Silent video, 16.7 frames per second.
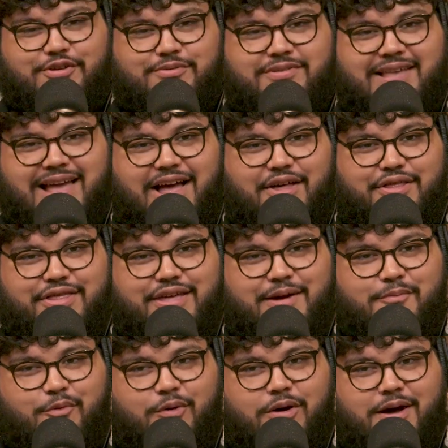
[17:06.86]
tell
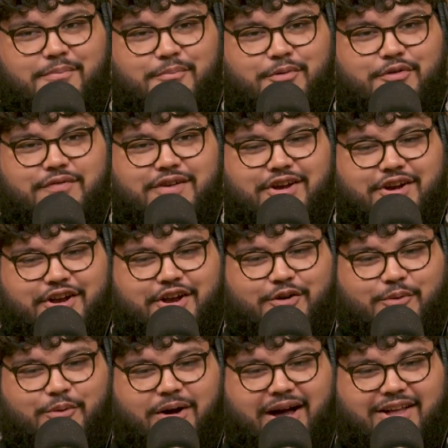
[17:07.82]
them what movie you're going
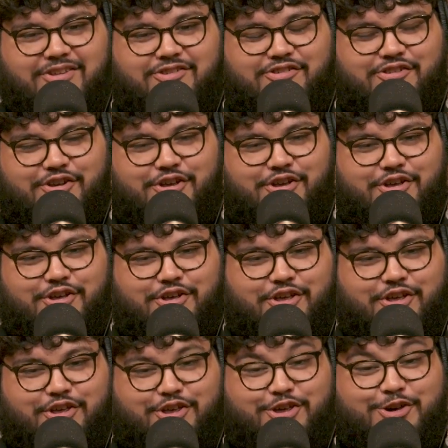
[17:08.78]
to watch,
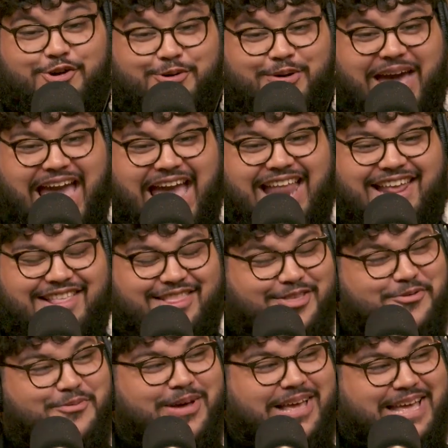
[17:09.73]
you edit
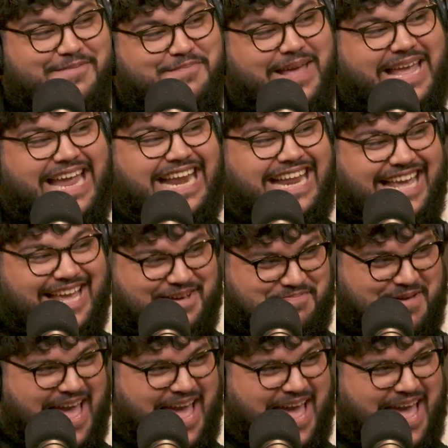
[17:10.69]
the Wikipedia